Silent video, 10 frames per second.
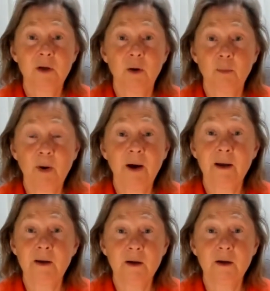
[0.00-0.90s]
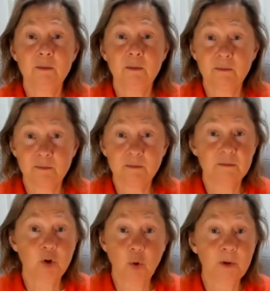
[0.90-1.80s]
by uh,
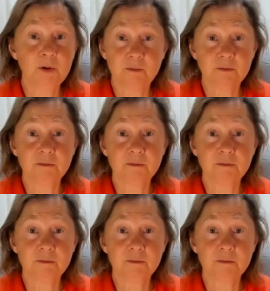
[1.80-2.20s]
global